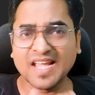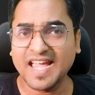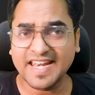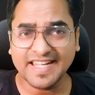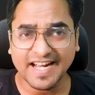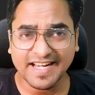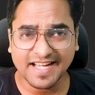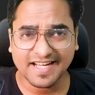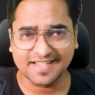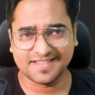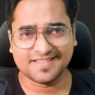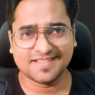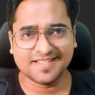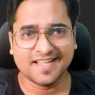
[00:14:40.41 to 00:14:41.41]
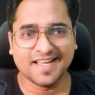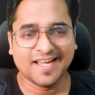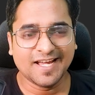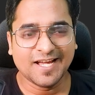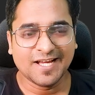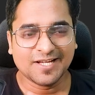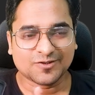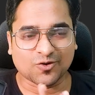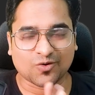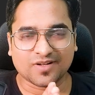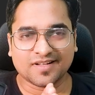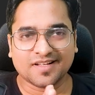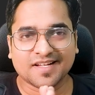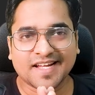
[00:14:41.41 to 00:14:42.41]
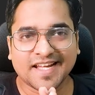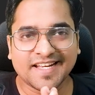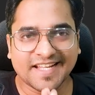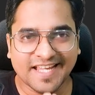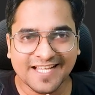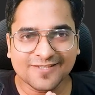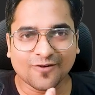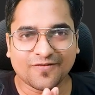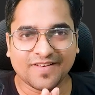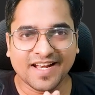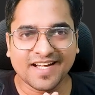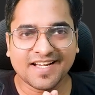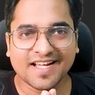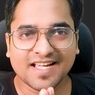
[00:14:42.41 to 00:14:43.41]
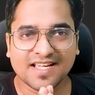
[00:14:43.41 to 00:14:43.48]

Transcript: Any idea, guys? So in case of let,